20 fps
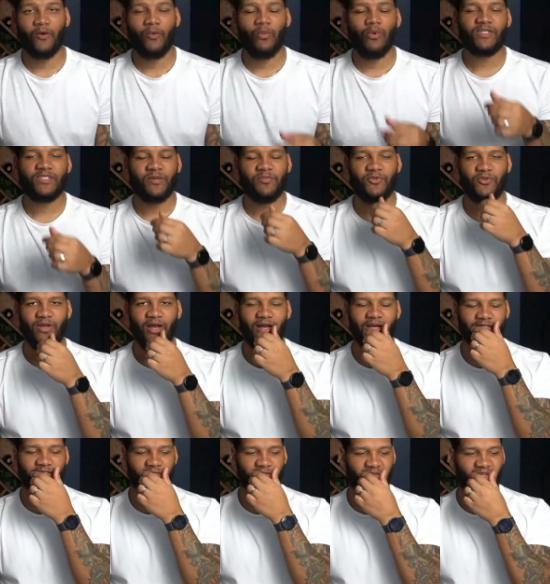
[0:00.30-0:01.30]
What's up, you
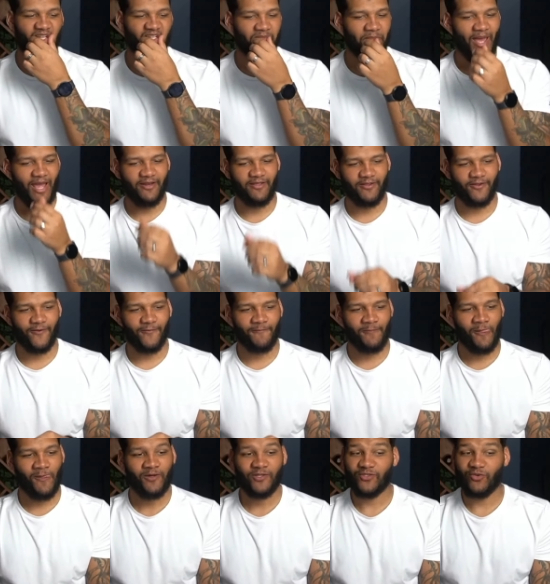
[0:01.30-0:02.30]
guys? It's Matt here.
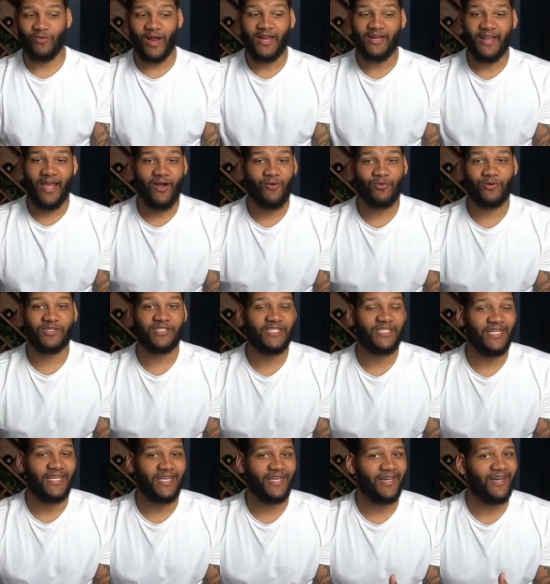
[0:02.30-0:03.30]
So right now we're
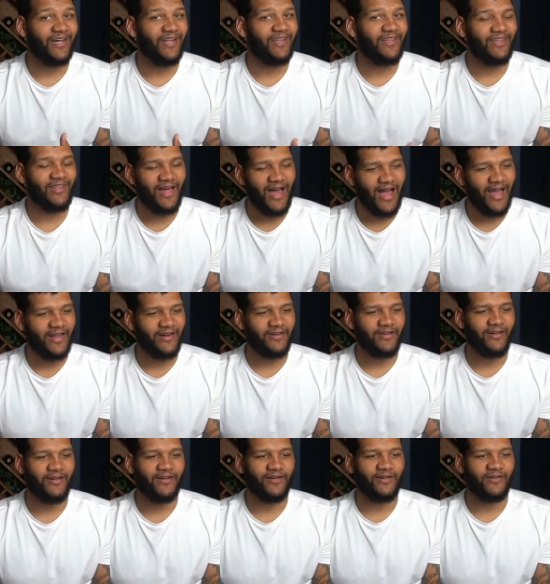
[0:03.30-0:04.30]
seeing a lot
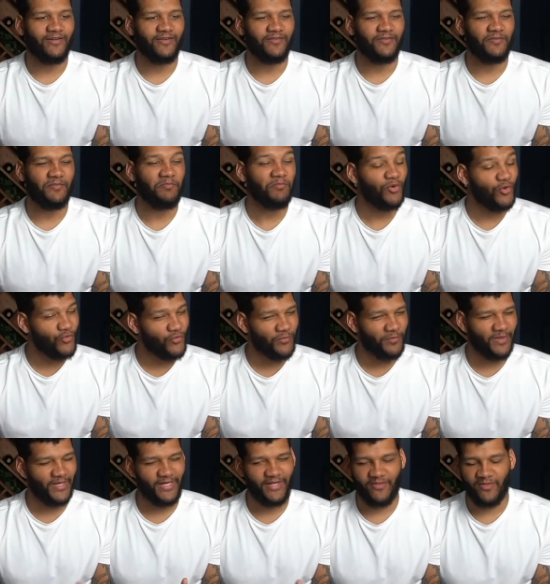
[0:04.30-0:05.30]
of
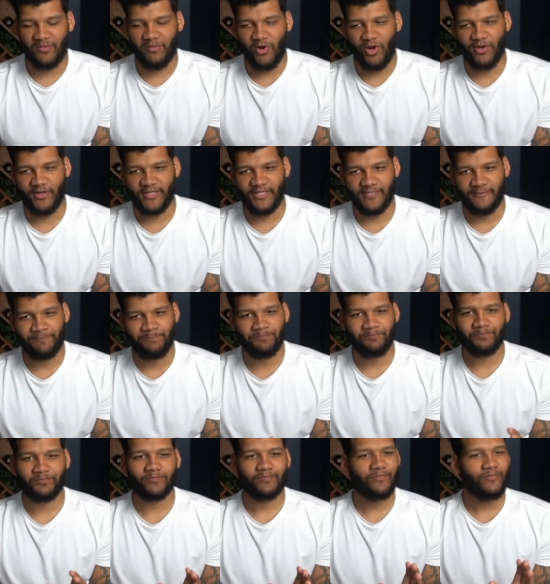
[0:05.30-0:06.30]
movement in the market.
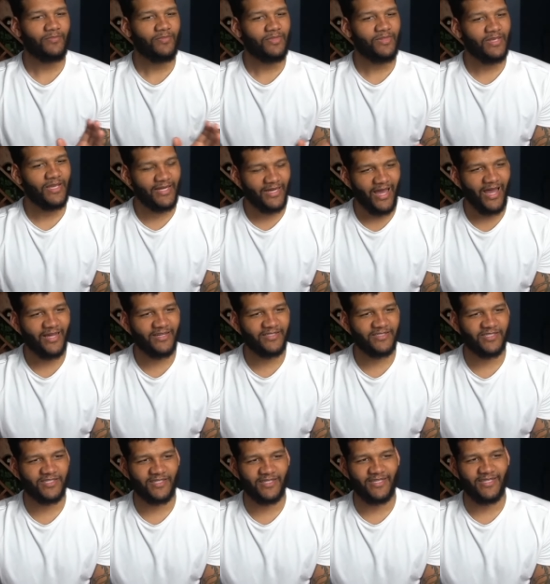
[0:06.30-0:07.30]
And
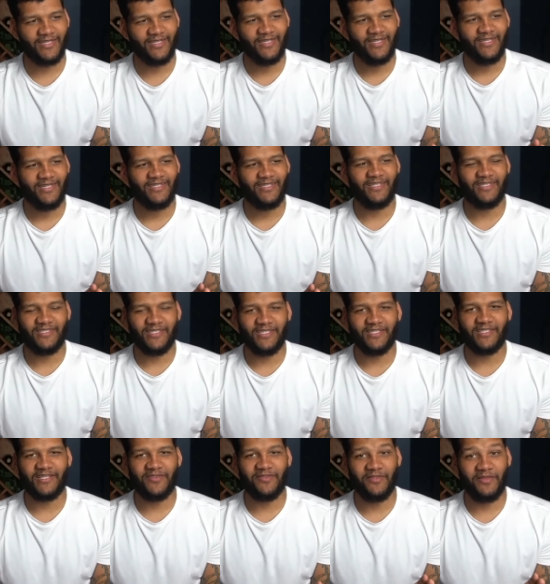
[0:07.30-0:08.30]
honestly, this
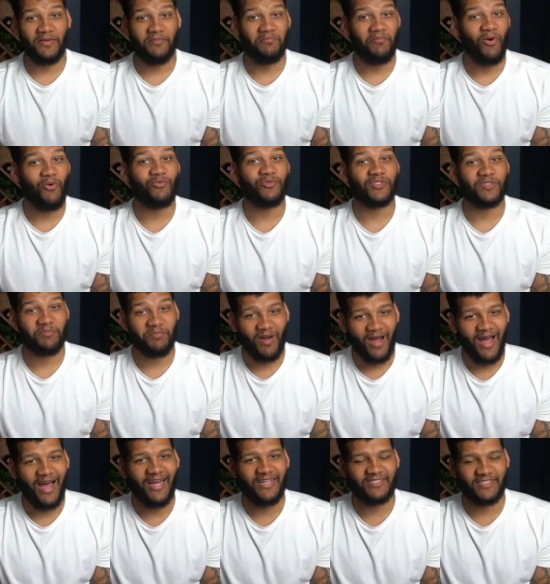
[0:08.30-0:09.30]
isn't the most
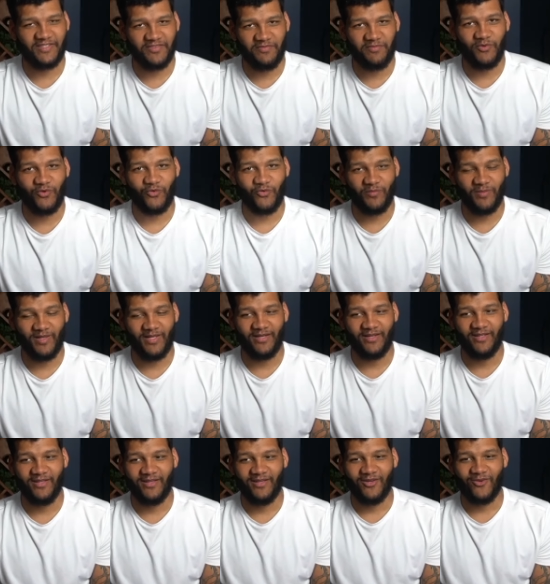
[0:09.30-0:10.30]
positive movement
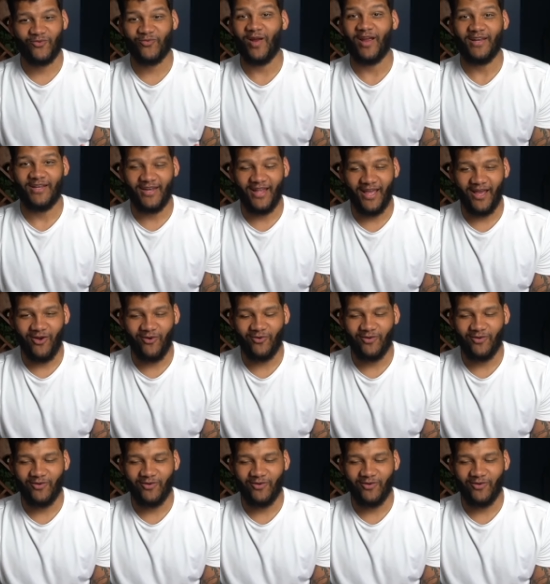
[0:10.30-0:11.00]
right now,